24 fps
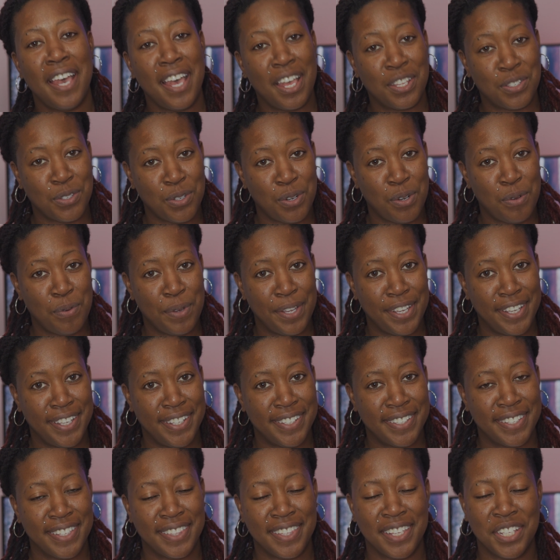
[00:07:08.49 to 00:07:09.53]
As
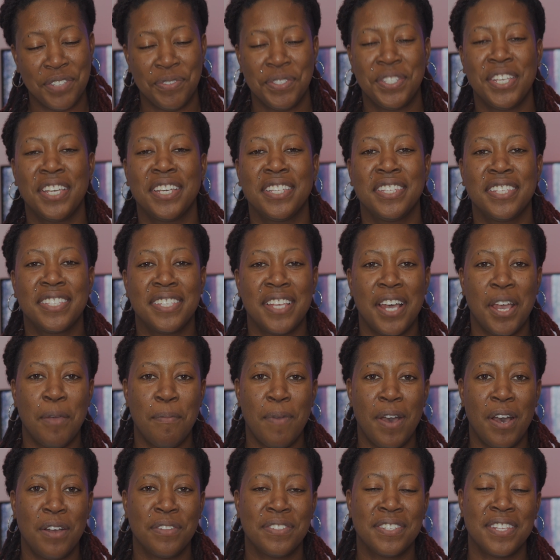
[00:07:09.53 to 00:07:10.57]
always, thanks for taking the
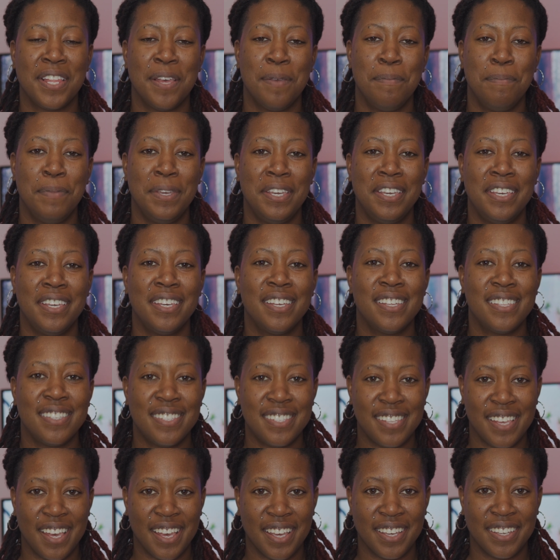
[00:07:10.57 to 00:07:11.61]
time out to let me
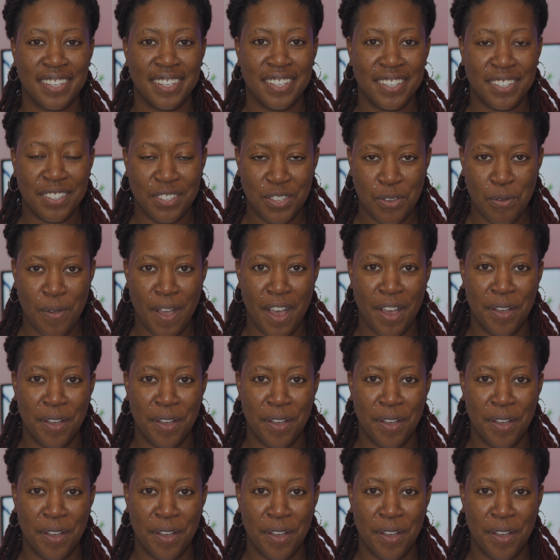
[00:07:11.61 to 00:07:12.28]
tech you